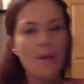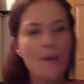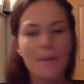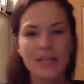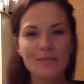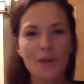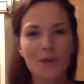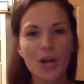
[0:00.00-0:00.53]

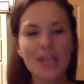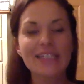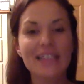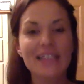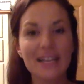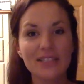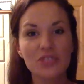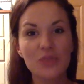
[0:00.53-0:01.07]
Best part is I
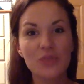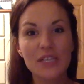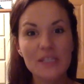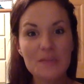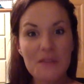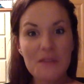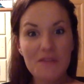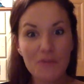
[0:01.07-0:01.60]
got this
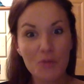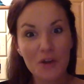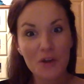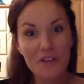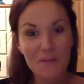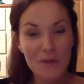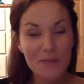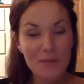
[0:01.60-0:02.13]
recipe from one
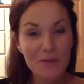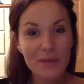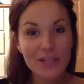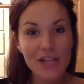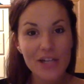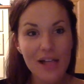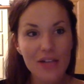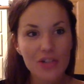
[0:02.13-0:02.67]
of the people in my
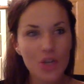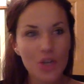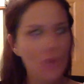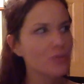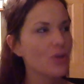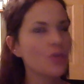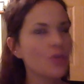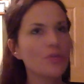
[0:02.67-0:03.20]
challenge group.
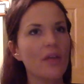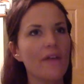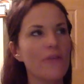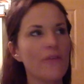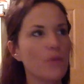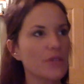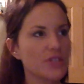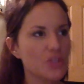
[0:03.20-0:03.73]
Don't you love
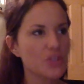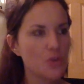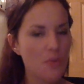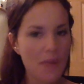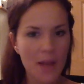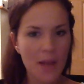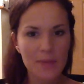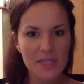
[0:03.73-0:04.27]
it when the student
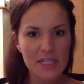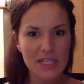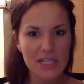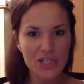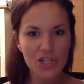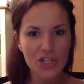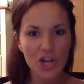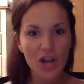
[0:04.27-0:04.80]
becomes the
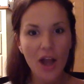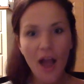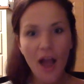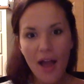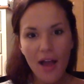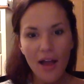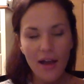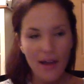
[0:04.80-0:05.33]
teacher?
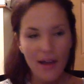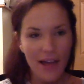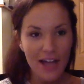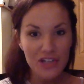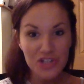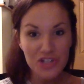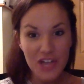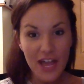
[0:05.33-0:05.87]

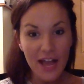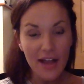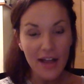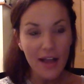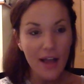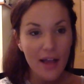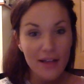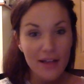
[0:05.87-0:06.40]
Hashtag
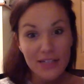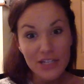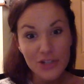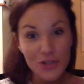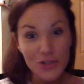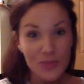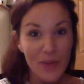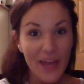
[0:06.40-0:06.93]

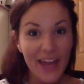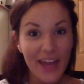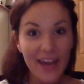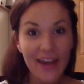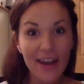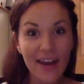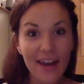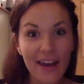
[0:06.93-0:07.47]
teacher's pet.
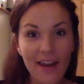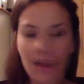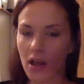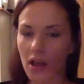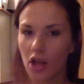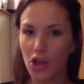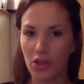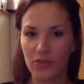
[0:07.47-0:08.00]

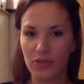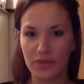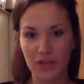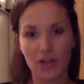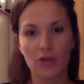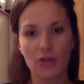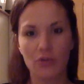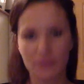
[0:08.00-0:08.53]

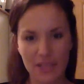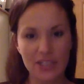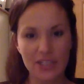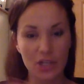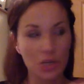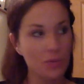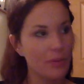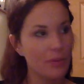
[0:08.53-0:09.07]
That's a
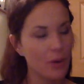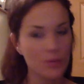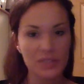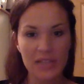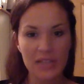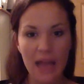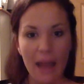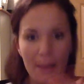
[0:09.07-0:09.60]
cute
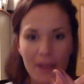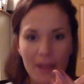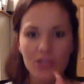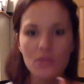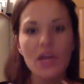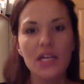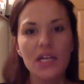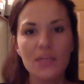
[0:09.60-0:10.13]
post. I might
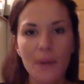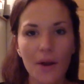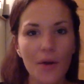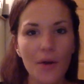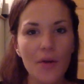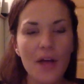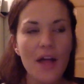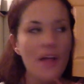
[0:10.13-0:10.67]
do that
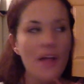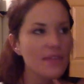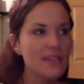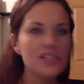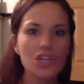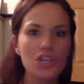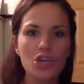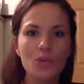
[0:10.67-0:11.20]
tomorrow. That's
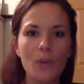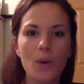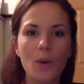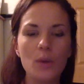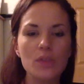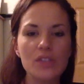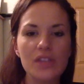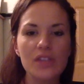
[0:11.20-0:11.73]
a cute
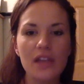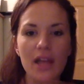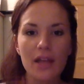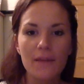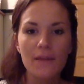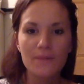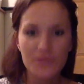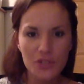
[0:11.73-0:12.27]
post.
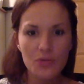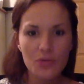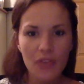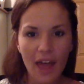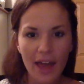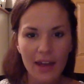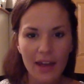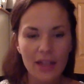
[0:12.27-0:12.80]
Do
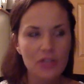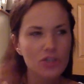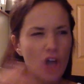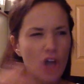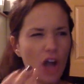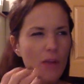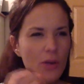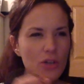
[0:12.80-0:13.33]
that.
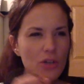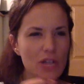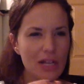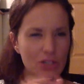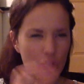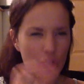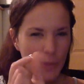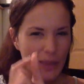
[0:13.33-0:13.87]
Talk about your
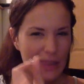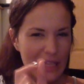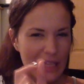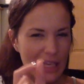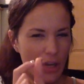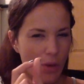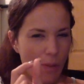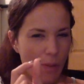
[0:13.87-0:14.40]
challenge group a
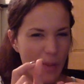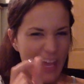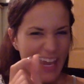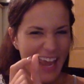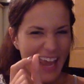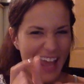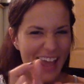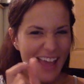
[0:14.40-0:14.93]
little
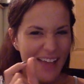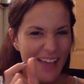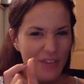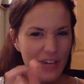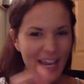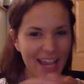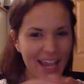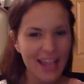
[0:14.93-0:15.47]
bit every
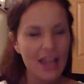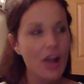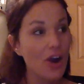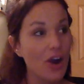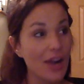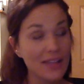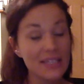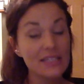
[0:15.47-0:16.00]
day,
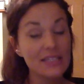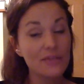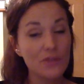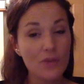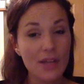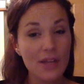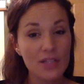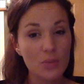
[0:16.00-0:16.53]
or at least a
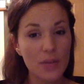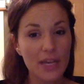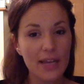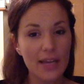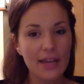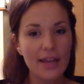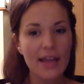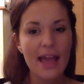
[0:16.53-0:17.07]
few days a
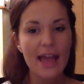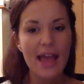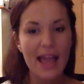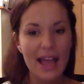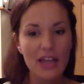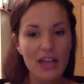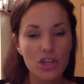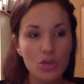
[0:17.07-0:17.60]
week.
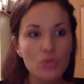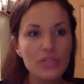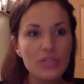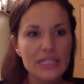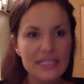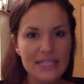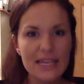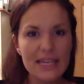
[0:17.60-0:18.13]
And you will
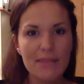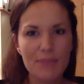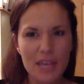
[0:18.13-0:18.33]
see